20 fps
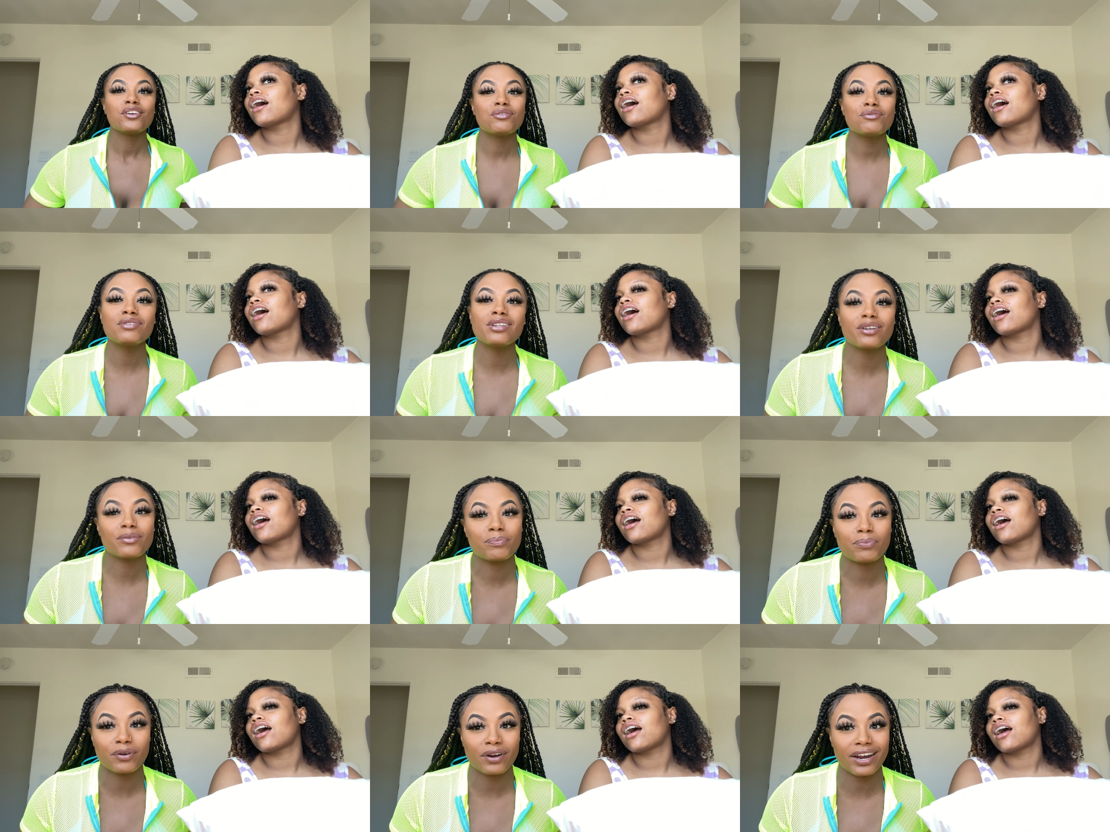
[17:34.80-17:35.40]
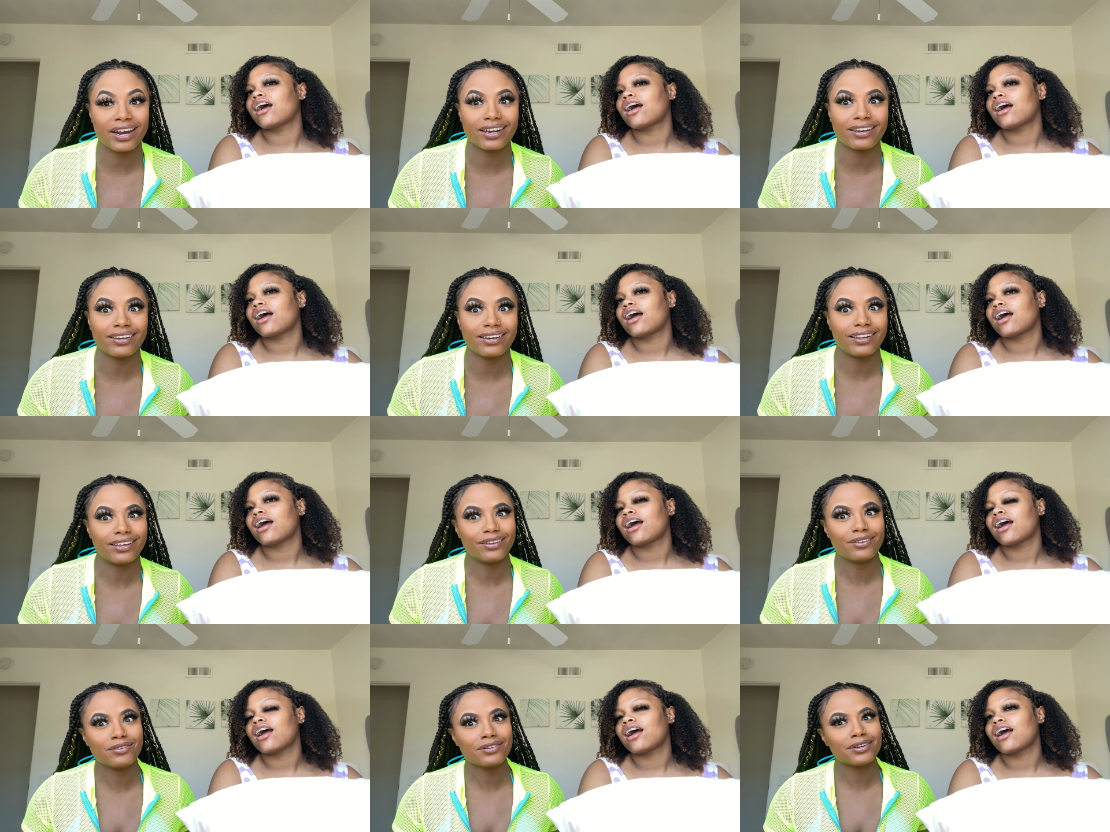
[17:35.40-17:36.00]
Speaker 1: "You look
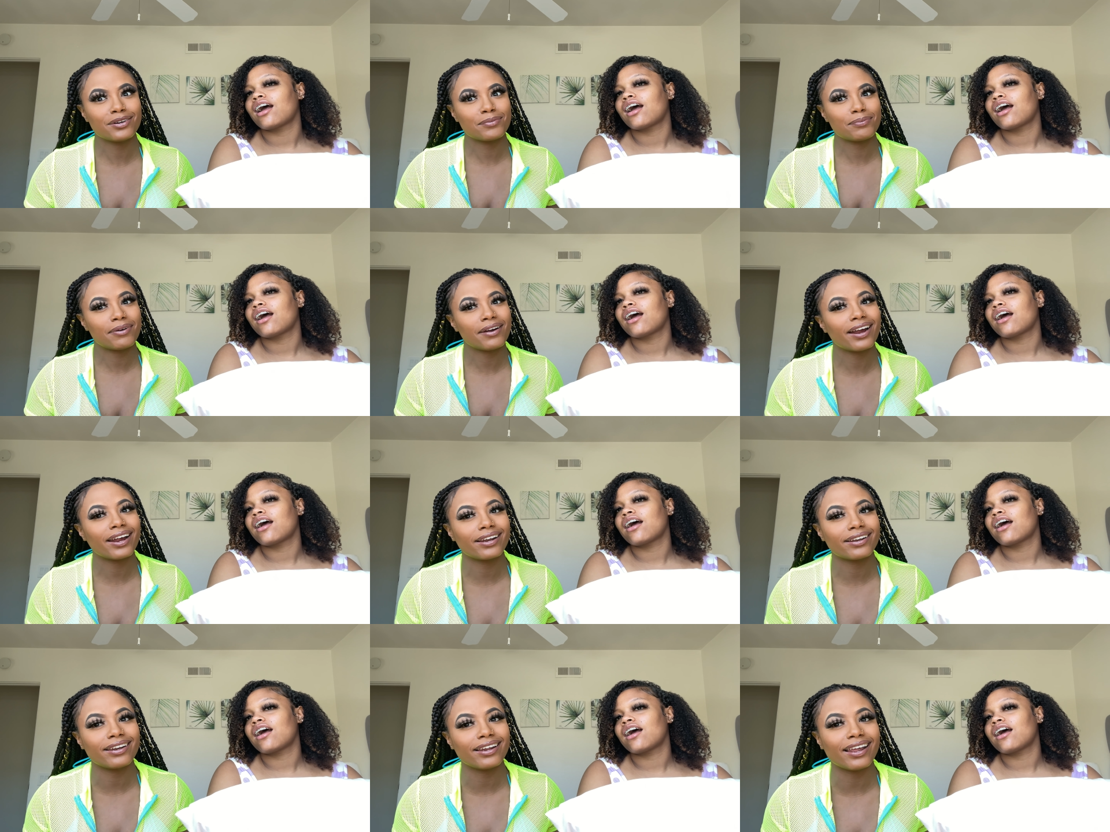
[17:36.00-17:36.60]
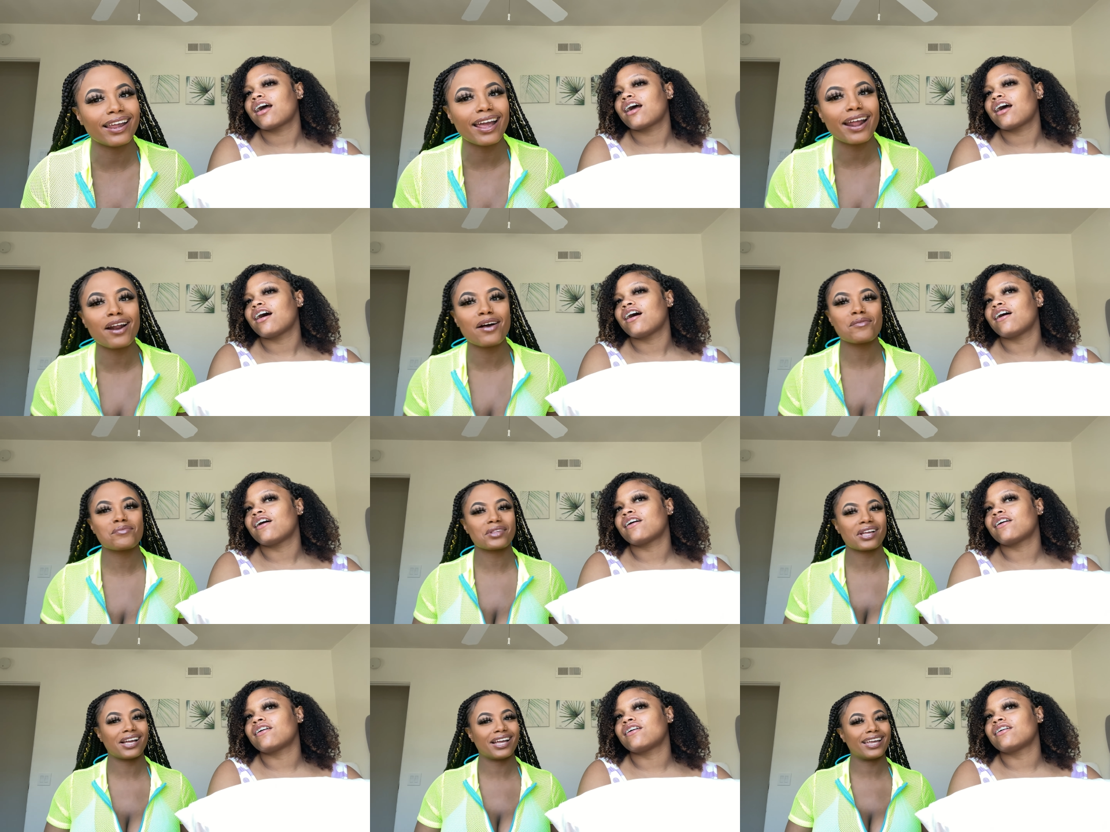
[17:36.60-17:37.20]
pregnant. You look pregnant," and
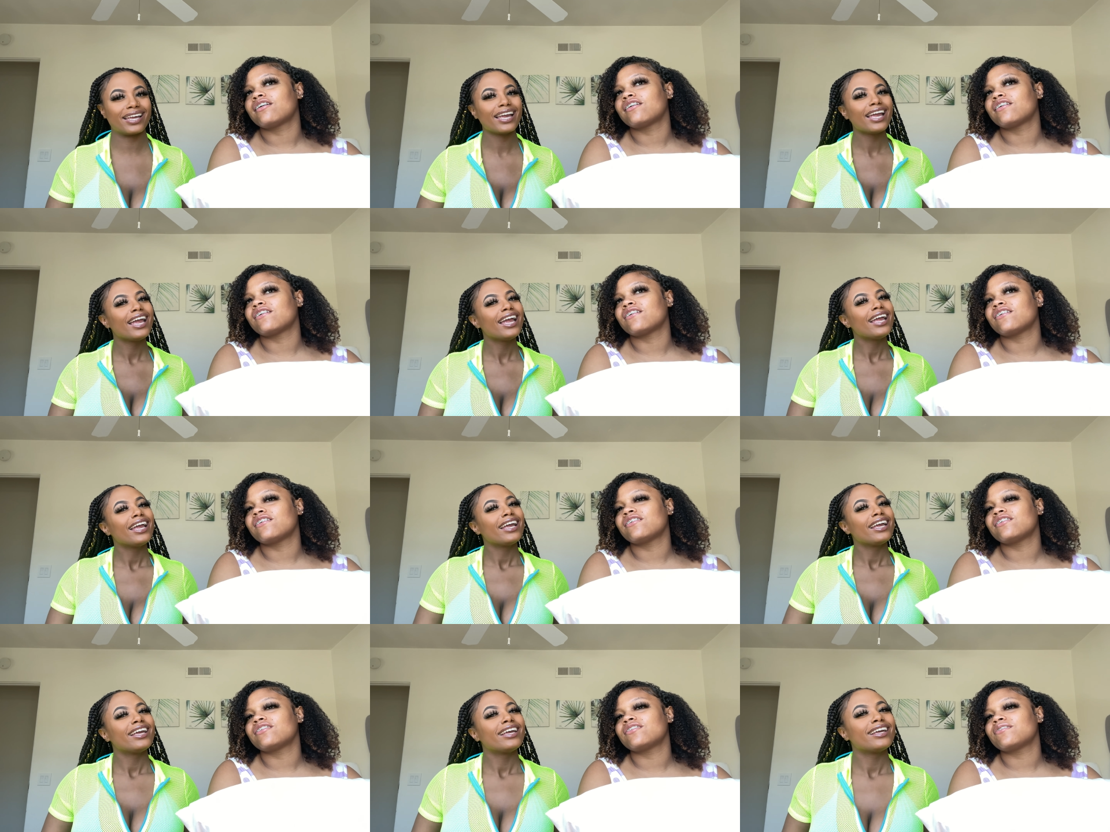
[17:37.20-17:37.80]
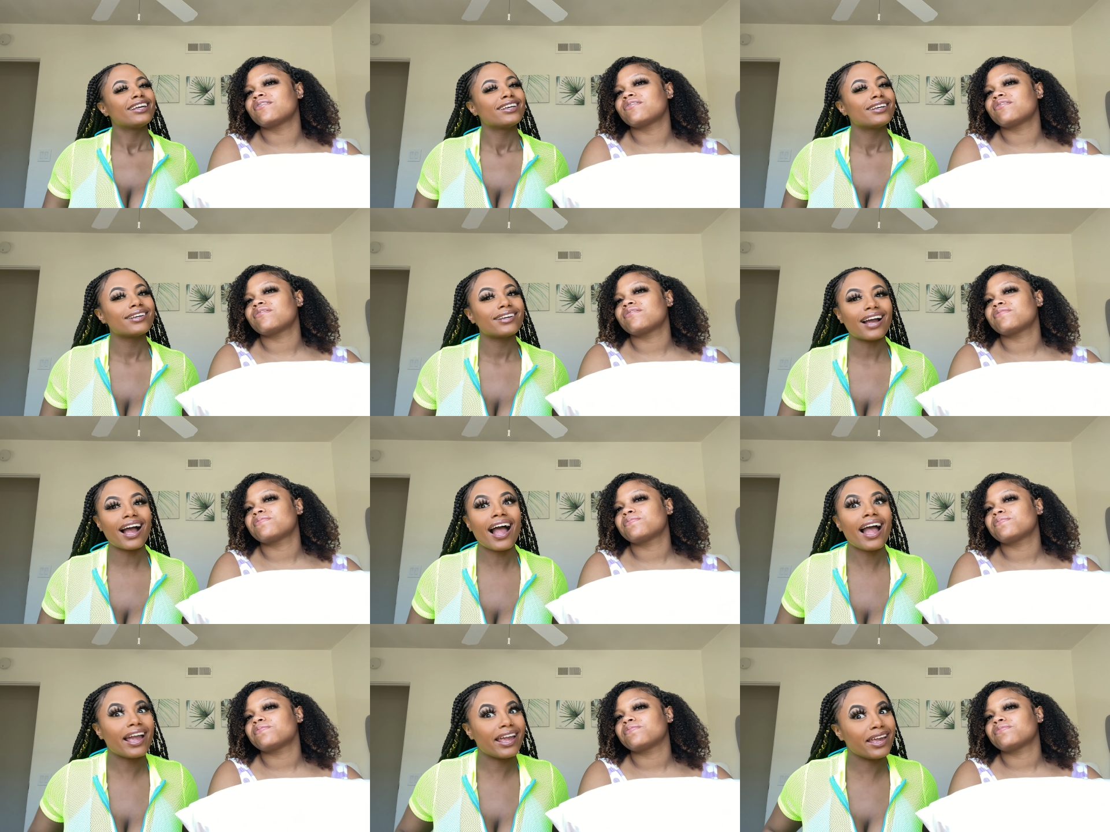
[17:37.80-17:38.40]
I'm um, like,
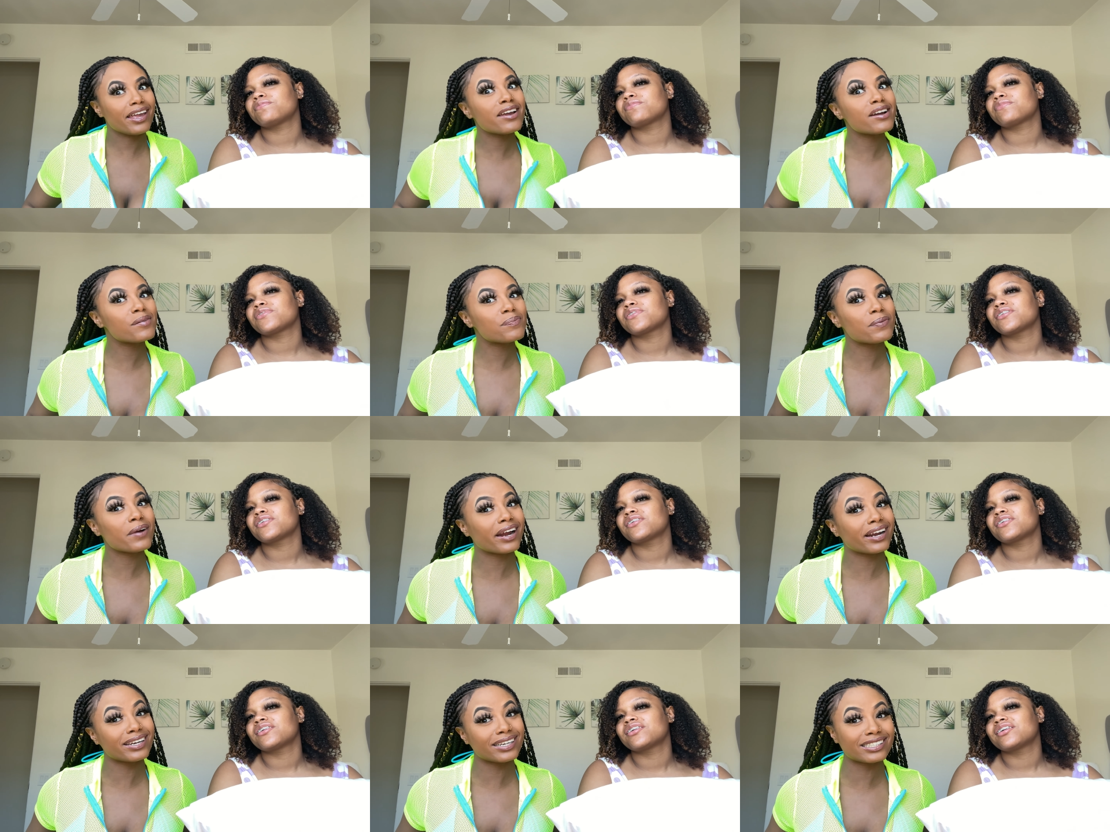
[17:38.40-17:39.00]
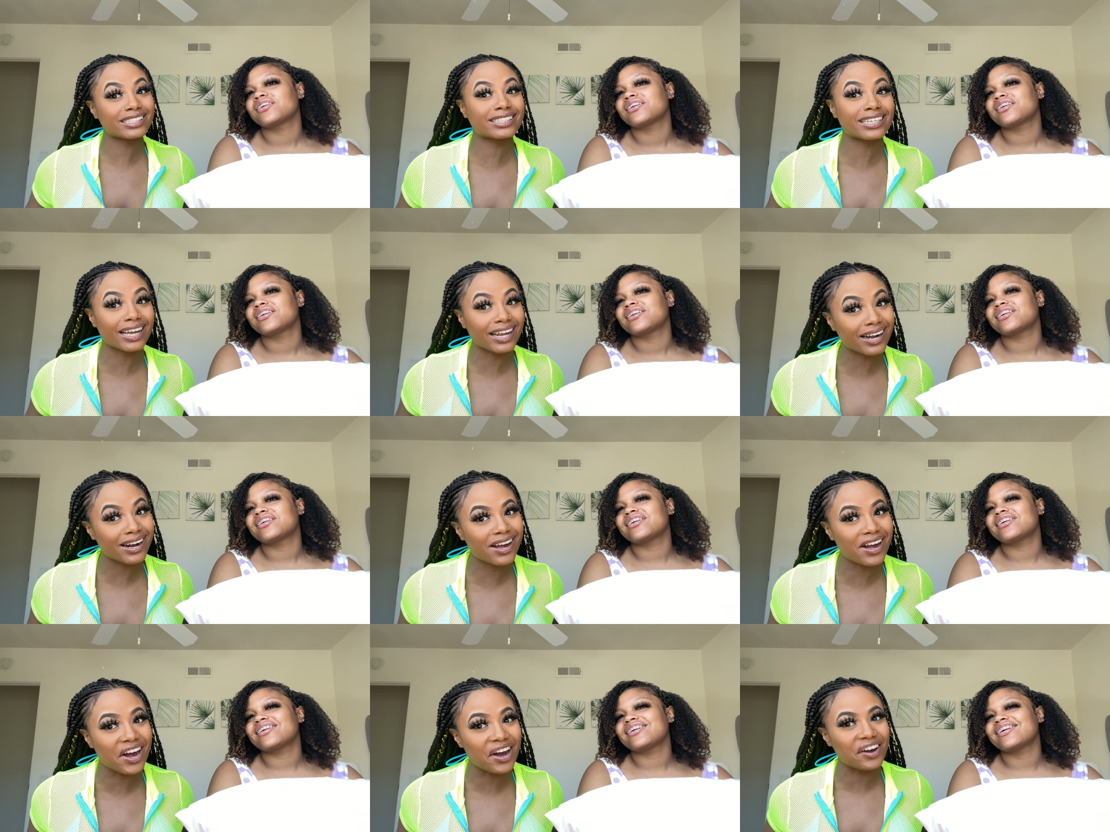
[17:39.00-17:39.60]
"I am pregnant. Shut
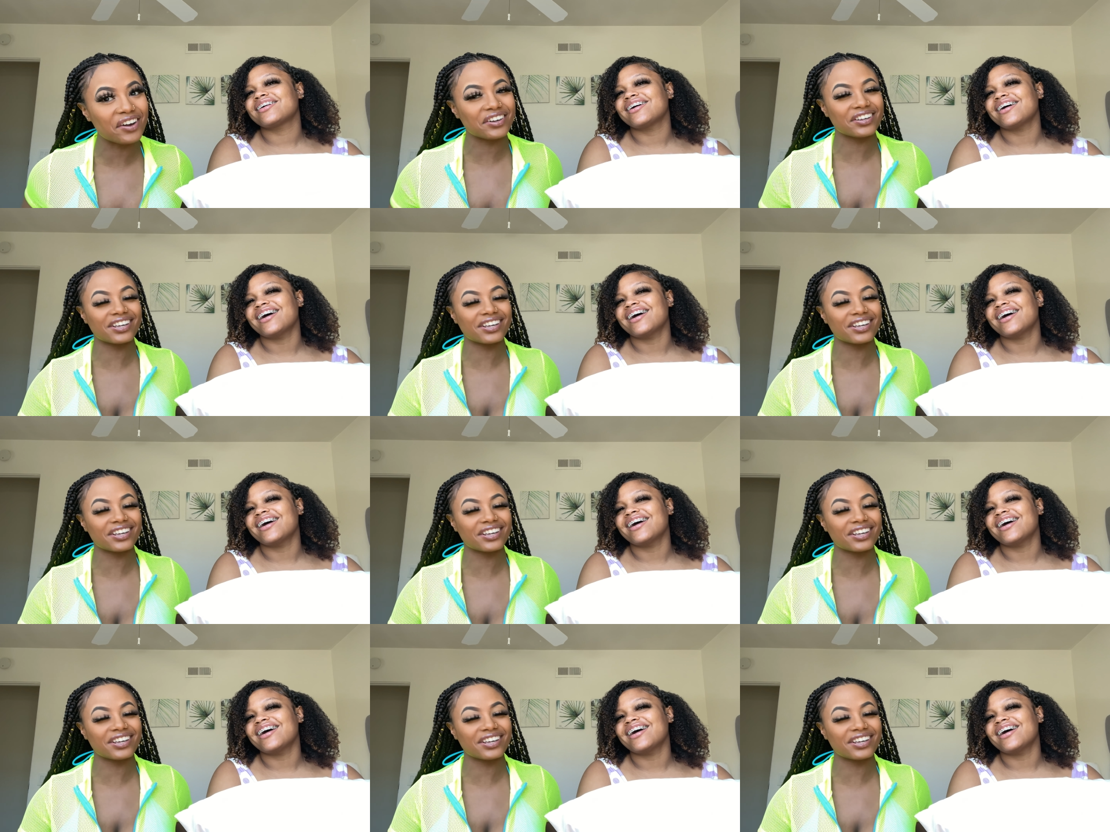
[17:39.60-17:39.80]
up."